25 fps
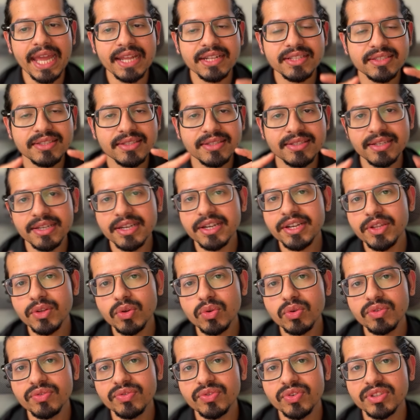and stay
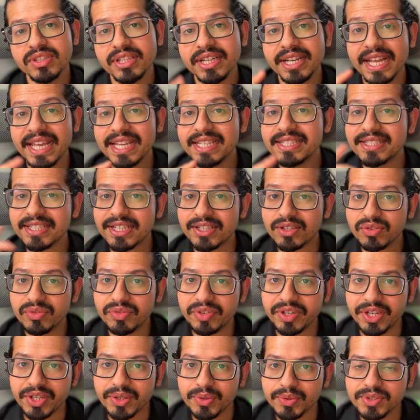tuned for the next set
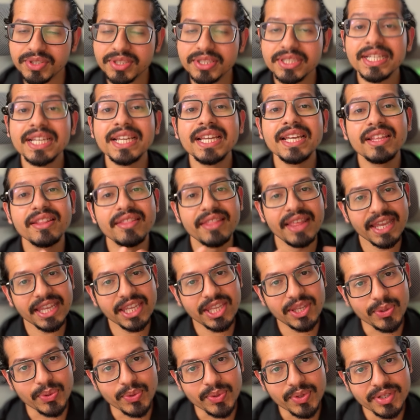of videos.
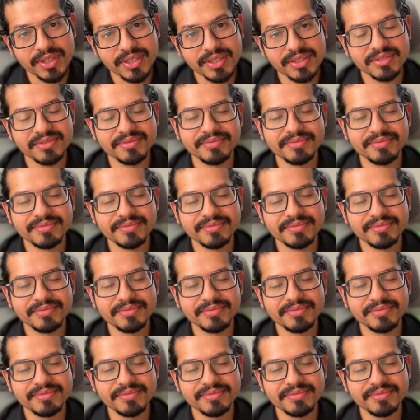Thank you.